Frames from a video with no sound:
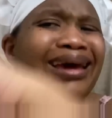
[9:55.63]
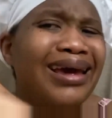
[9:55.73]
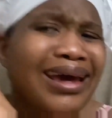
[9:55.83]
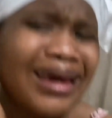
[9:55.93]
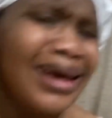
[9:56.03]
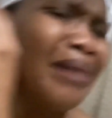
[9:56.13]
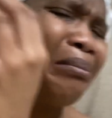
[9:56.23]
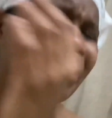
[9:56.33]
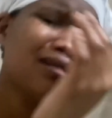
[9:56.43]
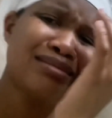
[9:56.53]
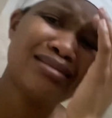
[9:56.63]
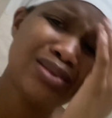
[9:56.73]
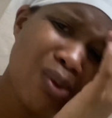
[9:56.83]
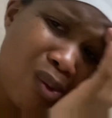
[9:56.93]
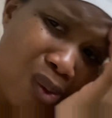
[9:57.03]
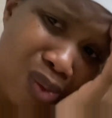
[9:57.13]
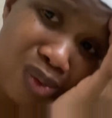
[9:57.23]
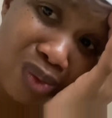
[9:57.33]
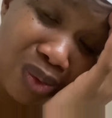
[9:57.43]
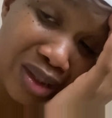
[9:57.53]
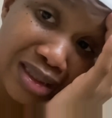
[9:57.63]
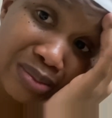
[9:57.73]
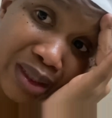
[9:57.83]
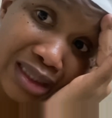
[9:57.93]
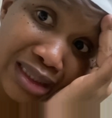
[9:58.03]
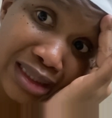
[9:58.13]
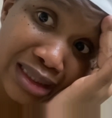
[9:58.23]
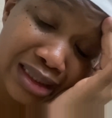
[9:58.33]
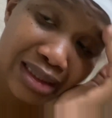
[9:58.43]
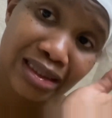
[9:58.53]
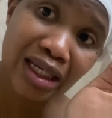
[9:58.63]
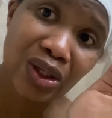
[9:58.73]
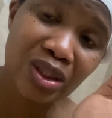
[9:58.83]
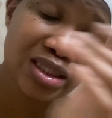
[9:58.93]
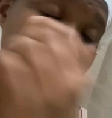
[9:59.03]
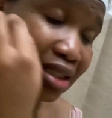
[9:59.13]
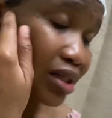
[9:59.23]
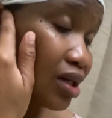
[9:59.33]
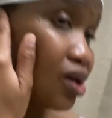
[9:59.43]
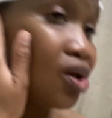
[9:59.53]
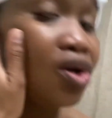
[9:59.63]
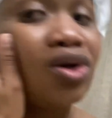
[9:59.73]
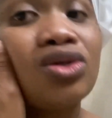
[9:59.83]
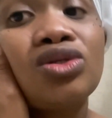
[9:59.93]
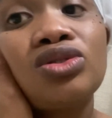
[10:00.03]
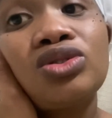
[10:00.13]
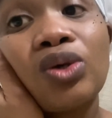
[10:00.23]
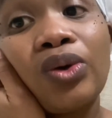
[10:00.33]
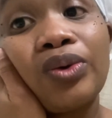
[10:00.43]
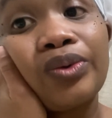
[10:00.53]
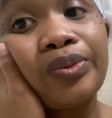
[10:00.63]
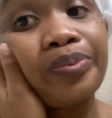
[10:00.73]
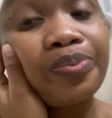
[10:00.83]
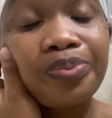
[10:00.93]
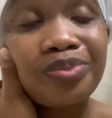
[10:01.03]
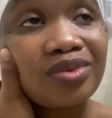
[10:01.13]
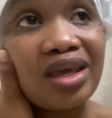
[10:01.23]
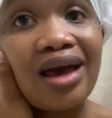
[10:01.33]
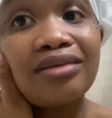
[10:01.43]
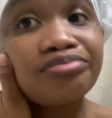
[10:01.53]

eh man yo yo yo this place is, is chaotic so yeah